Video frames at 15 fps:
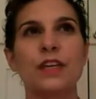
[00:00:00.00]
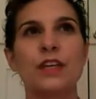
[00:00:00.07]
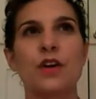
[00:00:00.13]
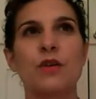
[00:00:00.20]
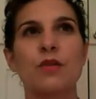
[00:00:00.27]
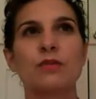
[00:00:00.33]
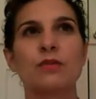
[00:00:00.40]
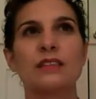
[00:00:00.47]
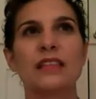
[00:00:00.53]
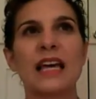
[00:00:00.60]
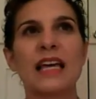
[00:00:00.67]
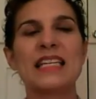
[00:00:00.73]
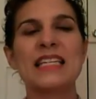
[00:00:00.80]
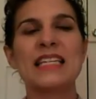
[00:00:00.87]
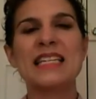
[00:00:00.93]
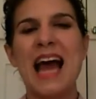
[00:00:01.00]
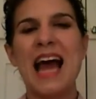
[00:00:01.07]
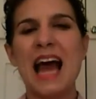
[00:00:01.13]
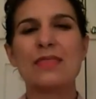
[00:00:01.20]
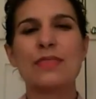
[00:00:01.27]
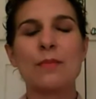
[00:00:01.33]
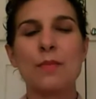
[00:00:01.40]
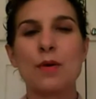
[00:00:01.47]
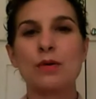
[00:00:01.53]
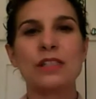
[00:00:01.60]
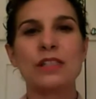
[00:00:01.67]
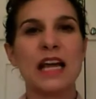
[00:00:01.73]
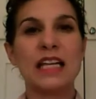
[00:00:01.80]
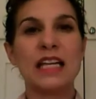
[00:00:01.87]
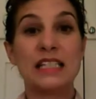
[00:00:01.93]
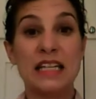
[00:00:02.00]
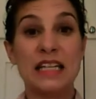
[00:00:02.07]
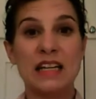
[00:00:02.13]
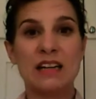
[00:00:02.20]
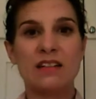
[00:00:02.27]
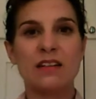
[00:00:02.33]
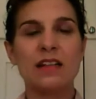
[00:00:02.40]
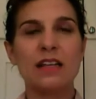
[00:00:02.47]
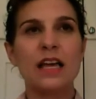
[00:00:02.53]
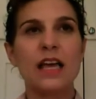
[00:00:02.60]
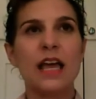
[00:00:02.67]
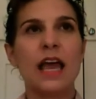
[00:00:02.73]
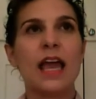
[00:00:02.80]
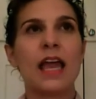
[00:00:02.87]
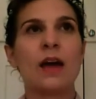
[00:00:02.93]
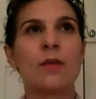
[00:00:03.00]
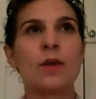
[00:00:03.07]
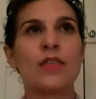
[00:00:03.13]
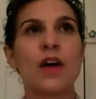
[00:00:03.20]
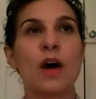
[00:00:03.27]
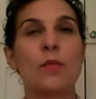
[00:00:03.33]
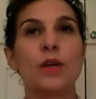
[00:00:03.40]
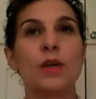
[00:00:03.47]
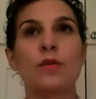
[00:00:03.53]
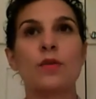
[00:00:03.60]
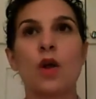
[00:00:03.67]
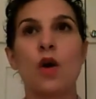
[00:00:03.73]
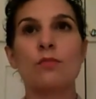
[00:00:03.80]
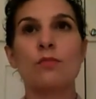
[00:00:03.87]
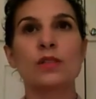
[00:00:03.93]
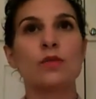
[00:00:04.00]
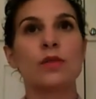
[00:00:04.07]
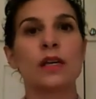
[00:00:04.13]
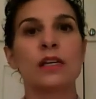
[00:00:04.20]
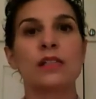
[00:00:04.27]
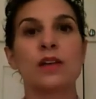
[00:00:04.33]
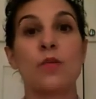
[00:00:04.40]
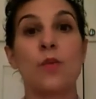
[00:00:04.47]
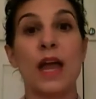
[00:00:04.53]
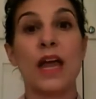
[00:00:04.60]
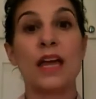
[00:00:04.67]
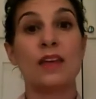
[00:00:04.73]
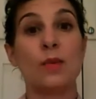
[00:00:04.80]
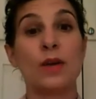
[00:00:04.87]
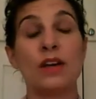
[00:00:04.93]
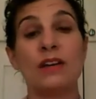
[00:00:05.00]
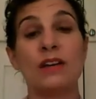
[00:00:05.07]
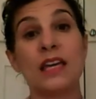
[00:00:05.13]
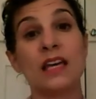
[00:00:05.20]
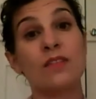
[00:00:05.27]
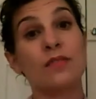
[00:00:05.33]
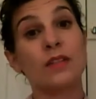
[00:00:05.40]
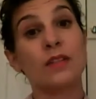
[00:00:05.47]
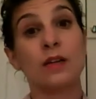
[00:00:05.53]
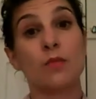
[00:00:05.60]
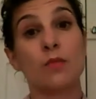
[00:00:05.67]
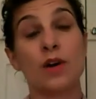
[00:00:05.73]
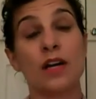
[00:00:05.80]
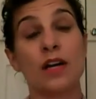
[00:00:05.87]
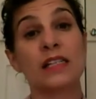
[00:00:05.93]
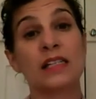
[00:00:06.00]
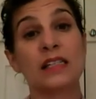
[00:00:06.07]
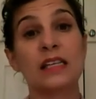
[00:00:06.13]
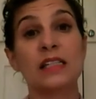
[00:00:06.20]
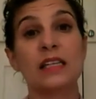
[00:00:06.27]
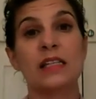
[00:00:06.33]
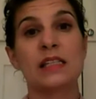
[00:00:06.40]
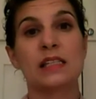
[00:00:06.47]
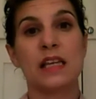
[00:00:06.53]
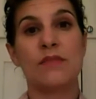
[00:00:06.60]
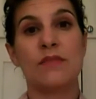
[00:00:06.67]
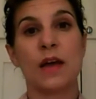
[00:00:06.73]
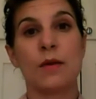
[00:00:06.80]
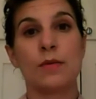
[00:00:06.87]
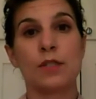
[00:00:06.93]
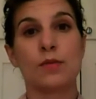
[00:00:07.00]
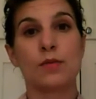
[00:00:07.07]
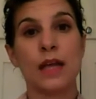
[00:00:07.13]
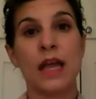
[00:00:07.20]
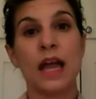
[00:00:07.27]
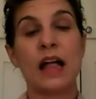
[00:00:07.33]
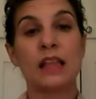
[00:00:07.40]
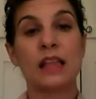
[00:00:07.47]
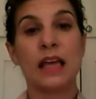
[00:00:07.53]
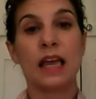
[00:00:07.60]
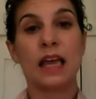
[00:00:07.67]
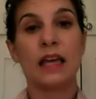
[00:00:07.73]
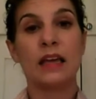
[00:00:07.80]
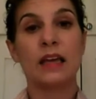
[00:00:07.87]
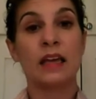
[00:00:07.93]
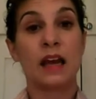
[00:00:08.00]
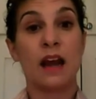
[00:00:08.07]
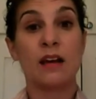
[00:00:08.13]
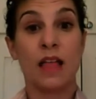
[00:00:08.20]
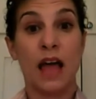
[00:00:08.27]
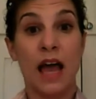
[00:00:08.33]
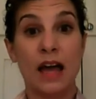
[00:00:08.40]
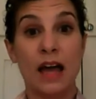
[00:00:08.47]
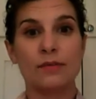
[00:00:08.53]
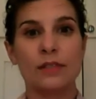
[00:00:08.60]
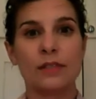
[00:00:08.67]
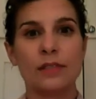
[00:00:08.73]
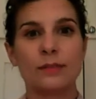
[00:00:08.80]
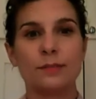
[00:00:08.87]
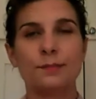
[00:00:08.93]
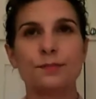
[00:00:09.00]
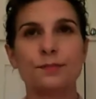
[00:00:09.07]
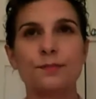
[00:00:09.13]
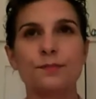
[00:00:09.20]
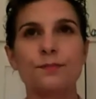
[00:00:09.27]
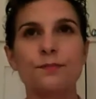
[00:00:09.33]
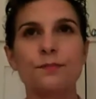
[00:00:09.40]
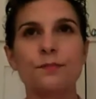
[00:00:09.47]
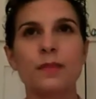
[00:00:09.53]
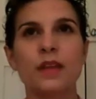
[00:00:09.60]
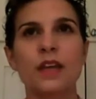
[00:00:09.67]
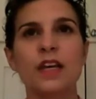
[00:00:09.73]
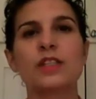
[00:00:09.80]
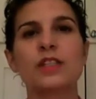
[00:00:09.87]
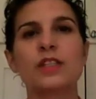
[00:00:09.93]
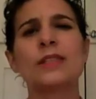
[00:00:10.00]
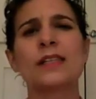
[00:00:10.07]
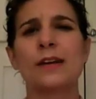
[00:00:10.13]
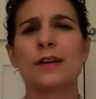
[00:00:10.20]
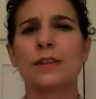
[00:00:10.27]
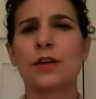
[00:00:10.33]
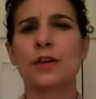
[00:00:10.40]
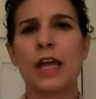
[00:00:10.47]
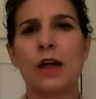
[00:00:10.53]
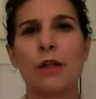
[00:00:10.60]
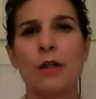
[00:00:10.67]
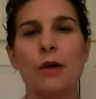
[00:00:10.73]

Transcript: like not the most ideal. And we thought, well, homeschooling is a way that we could give a little more consistency if that was a reality in our lives. So we started looking